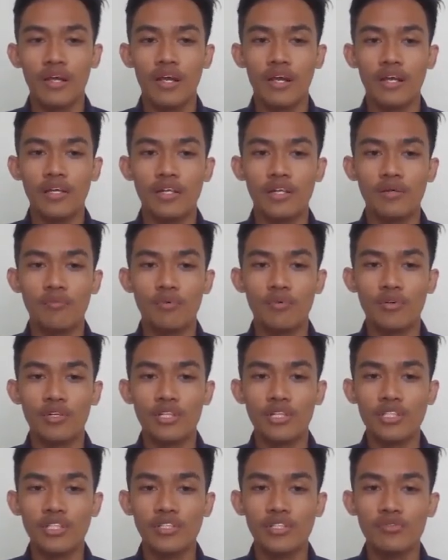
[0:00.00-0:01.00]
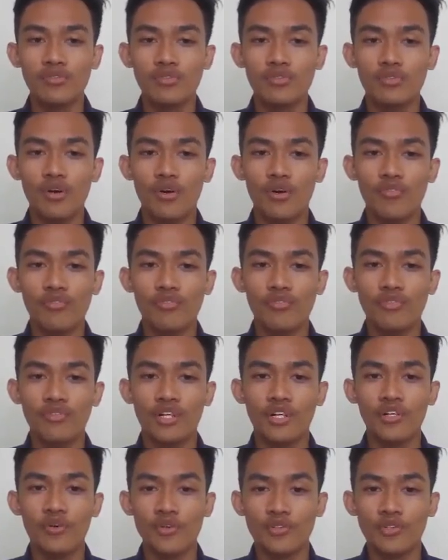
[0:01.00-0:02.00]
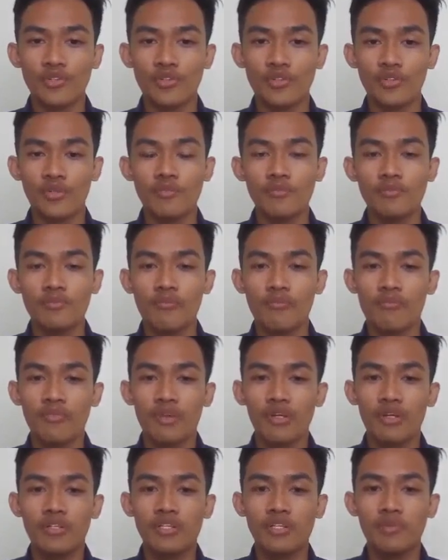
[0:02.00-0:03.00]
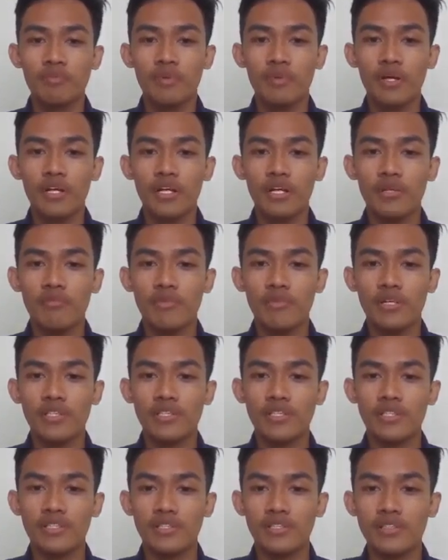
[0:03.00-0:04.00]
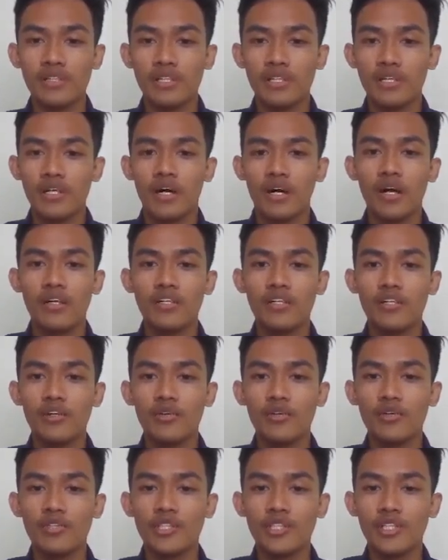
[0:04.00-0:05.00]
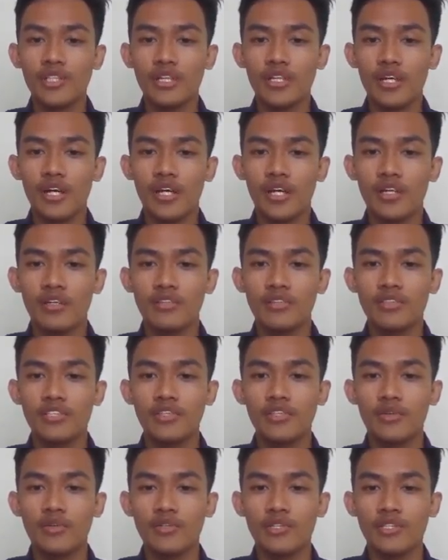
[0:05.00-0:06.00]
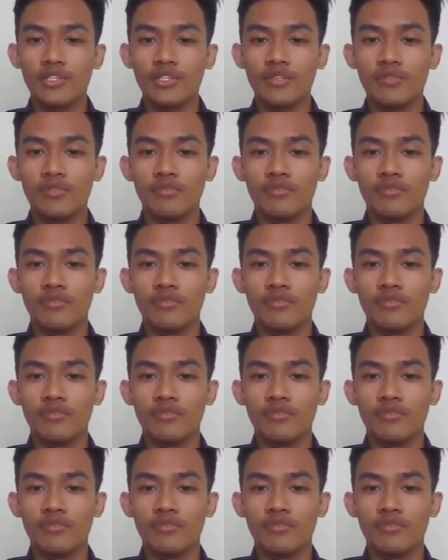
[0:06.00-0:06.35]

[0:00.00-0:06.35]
and the production of radioisotope is applied in medicine, archaeology, and geology.